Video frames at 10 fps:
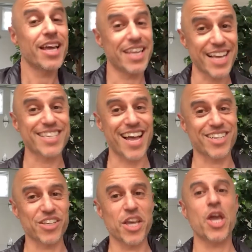Yes,
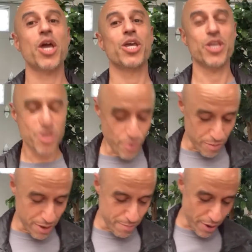Ashley, you and
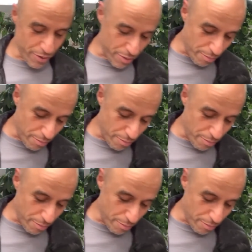me both.